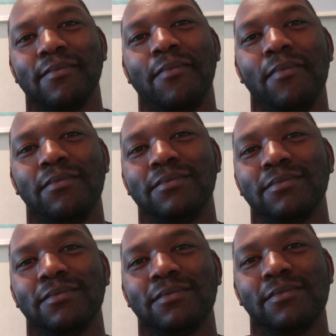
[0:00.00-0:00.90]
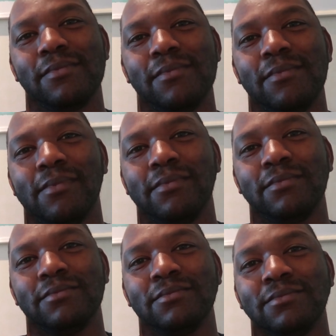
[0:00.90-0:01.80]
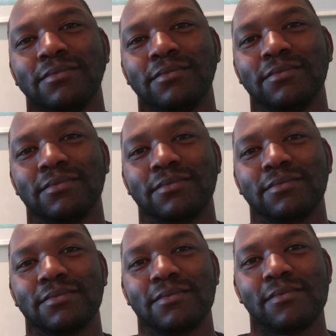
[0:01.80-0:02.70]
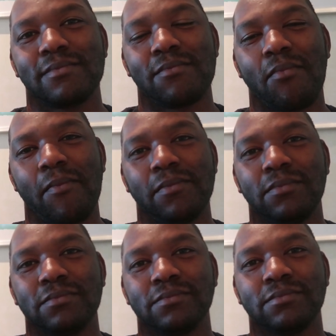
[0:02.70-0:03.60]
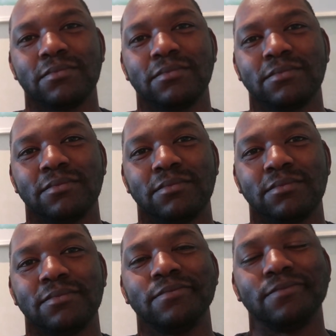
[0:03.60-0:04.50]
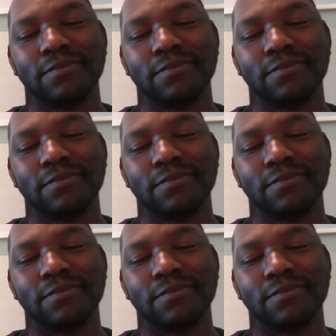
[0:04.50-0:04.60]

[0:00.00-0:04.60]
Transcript: This person isn't speaking.